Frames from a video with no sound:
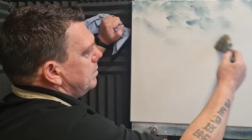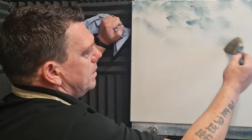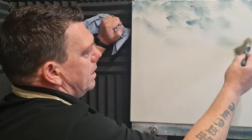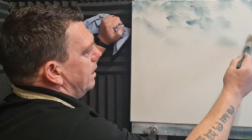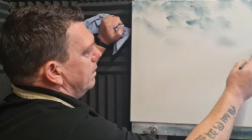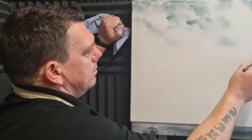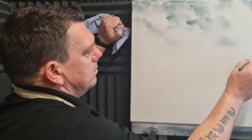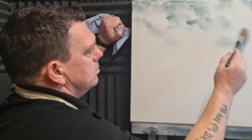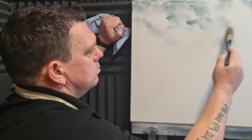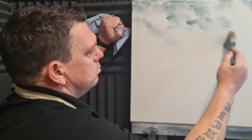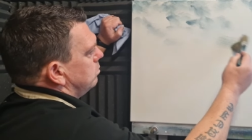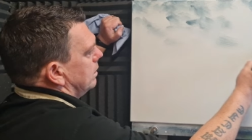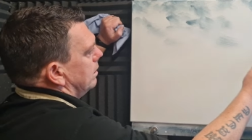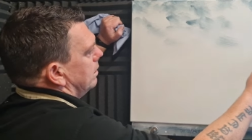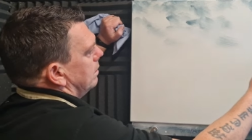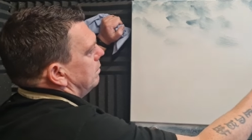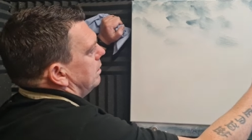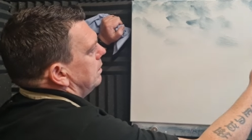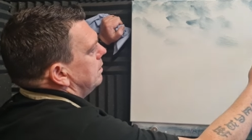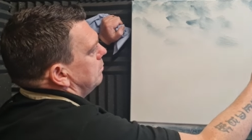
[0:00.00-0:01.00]
I just want
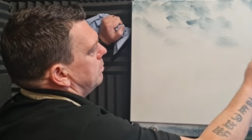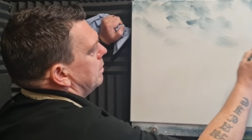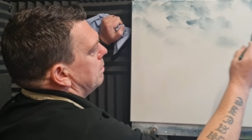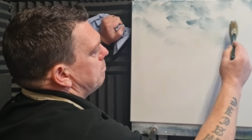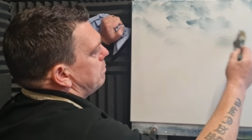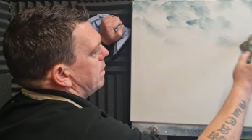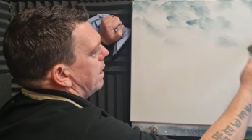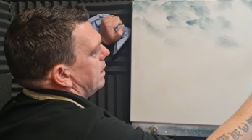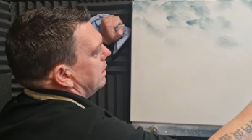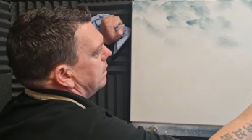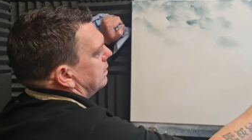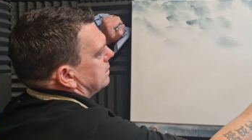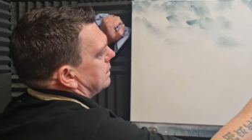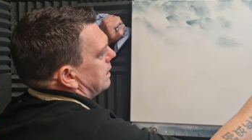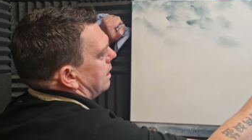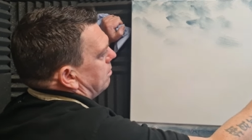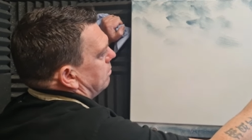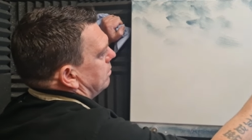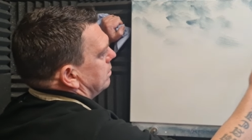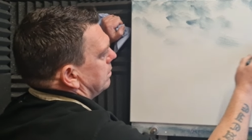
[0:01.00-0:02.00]
it a little bit paler
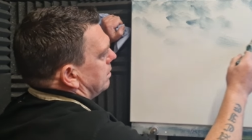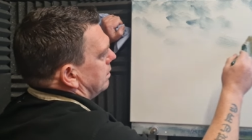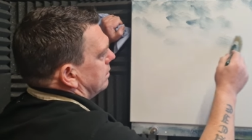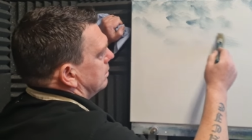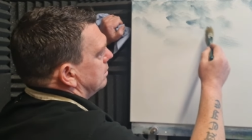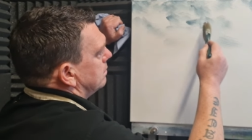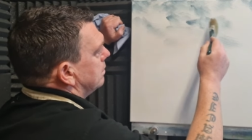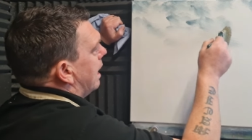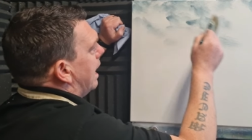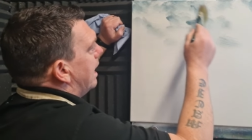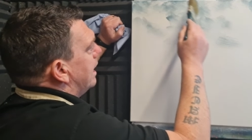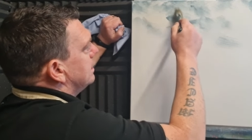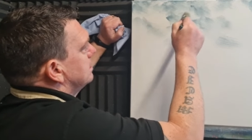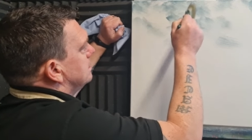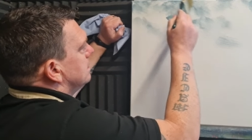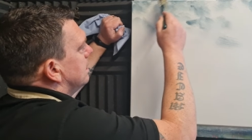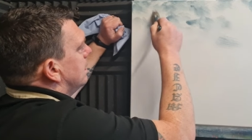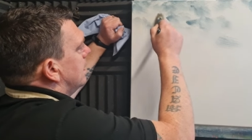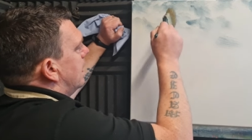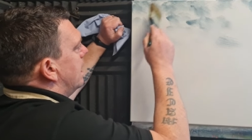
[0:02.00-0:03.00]
down at the
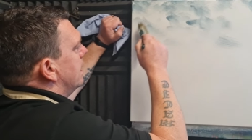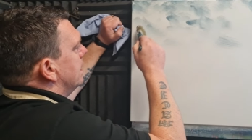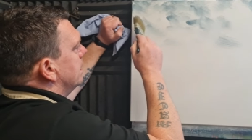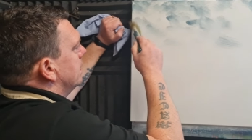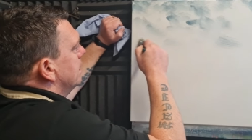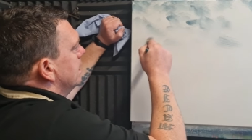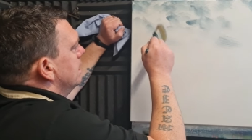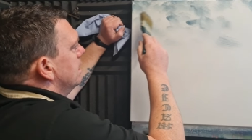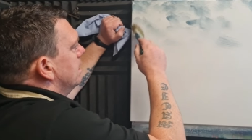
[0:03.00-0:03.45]
horizon line.